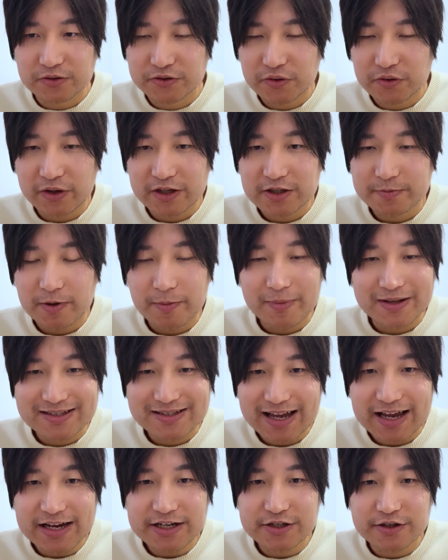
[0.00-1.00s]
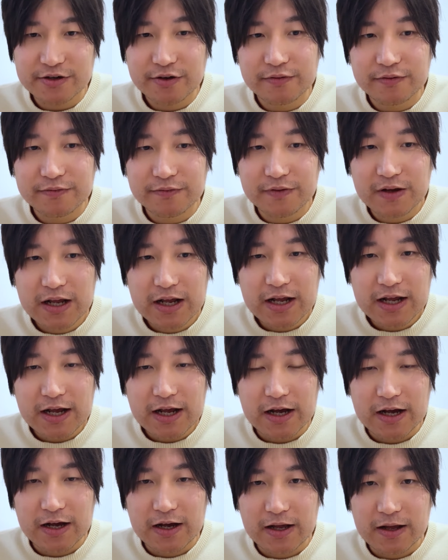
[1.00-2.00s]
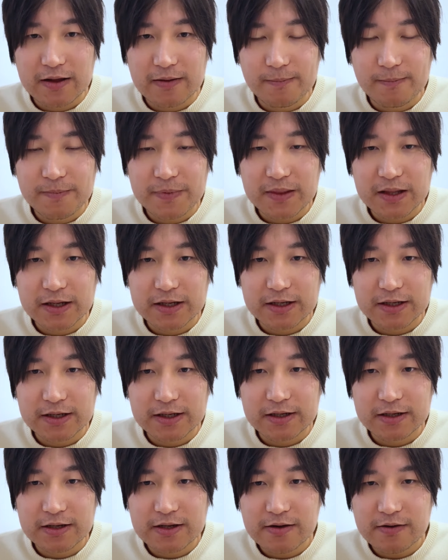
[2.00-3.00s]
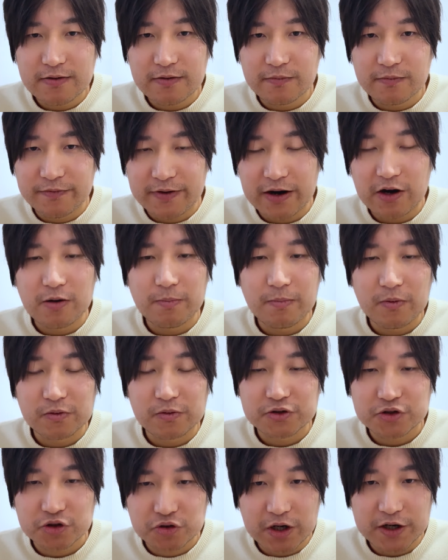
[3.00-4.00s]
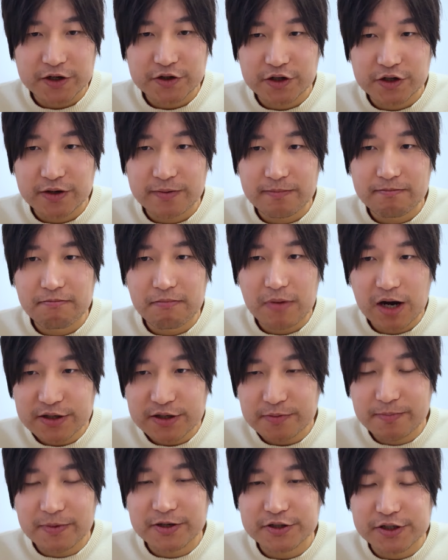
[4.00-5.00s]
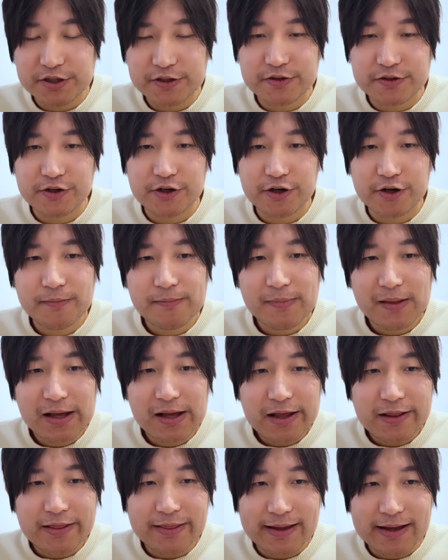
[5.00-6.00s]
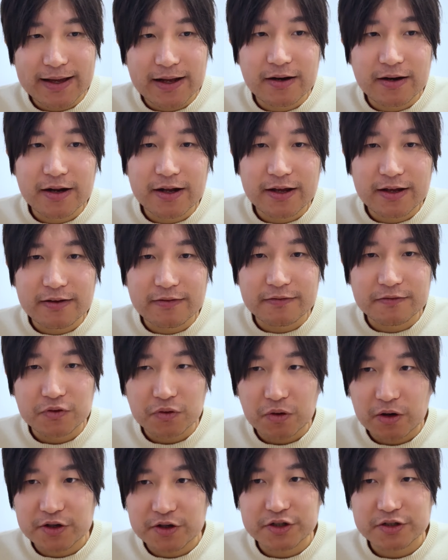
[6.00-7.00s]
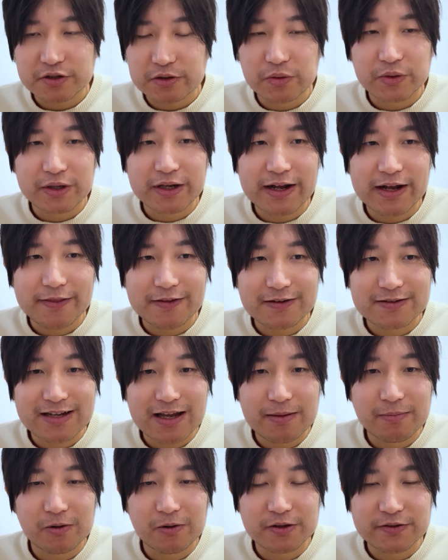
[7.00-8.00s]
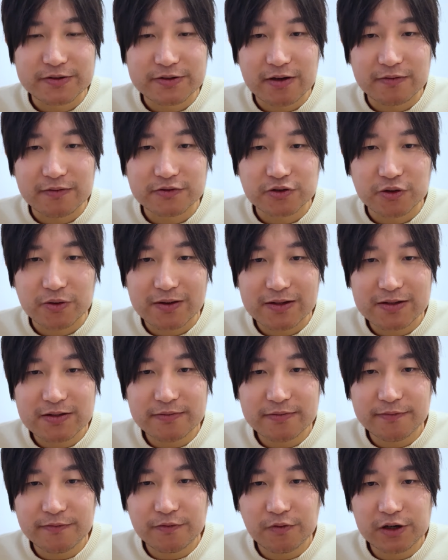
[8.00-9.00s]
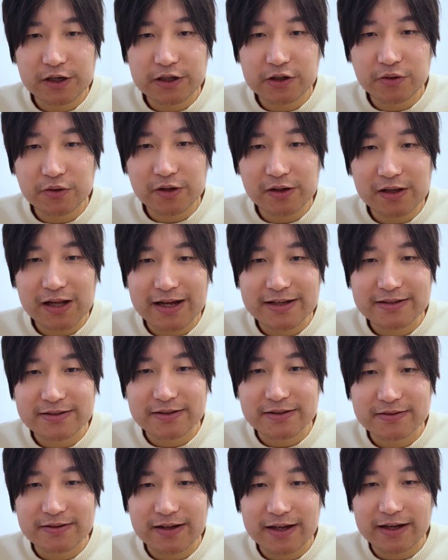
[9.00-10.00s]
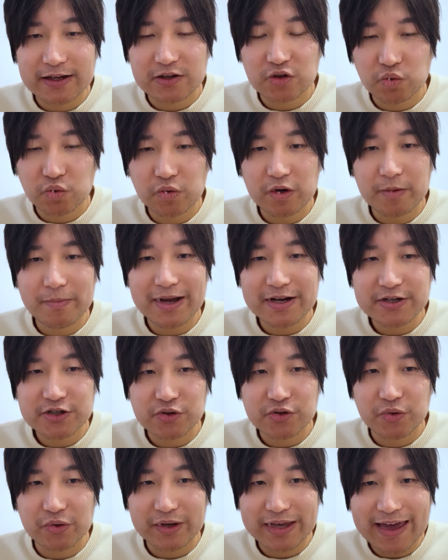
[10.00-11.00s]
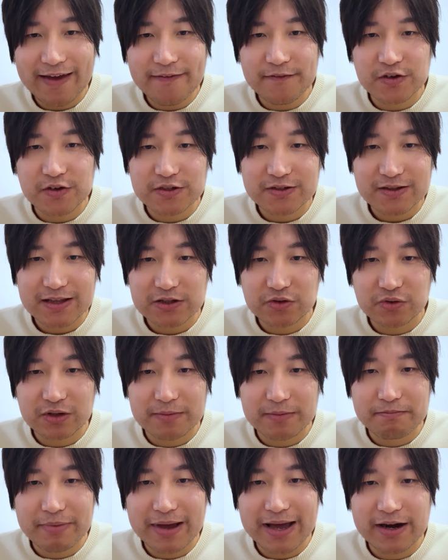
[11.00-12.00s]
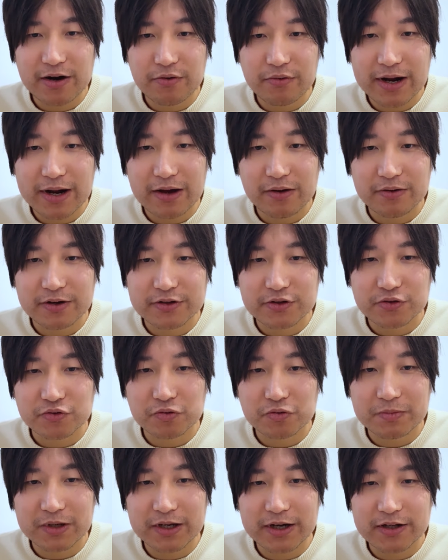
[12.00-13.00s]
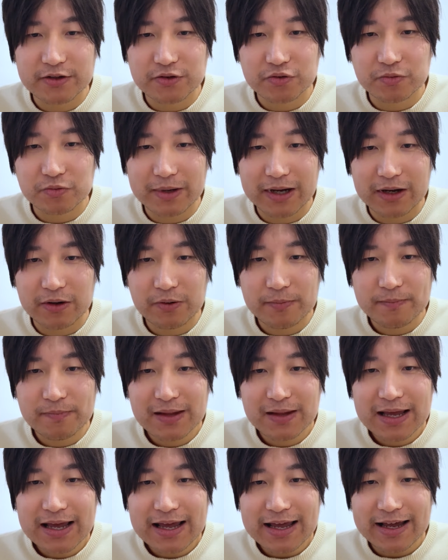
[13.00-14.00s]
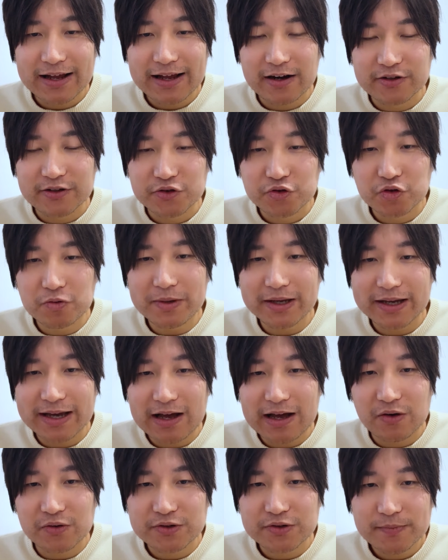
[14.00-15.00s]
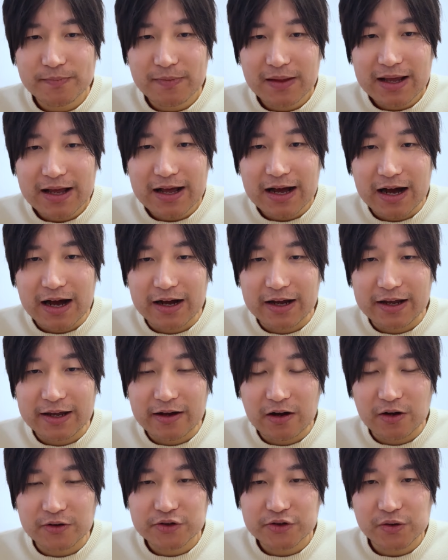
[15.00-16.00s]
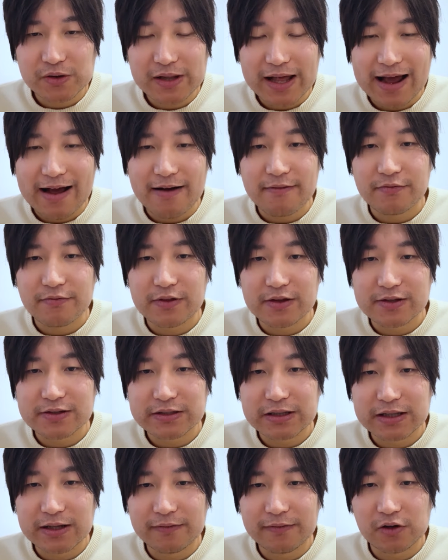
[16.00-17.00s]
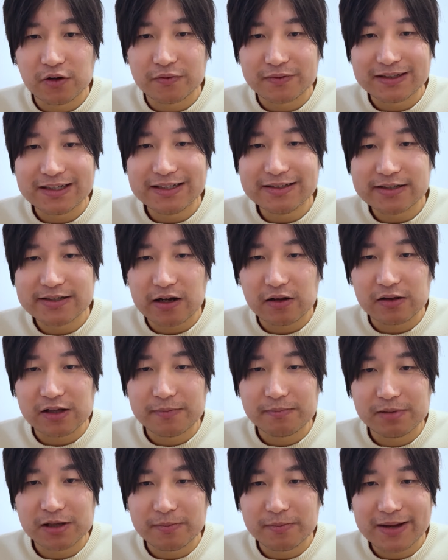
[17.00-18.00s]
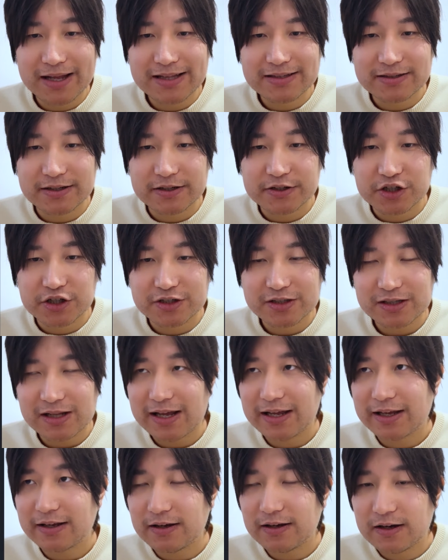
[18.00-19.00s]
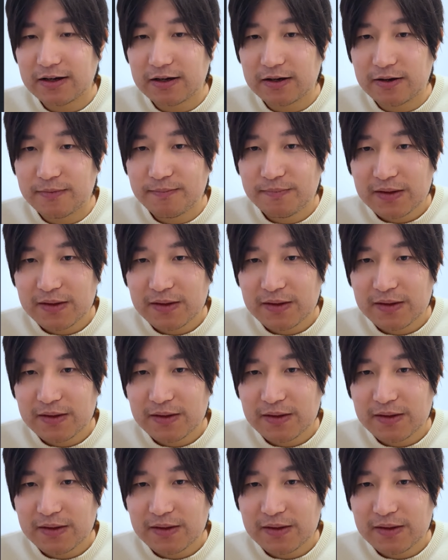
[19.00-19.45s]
also experimentation of a variable structure much easier than if you are just looking at the table itself. So this fully utilizes a two-dimensional canvas that you can pan around and zoom in and zoom out. And on zooming out, I also have this level of detail implemented, just like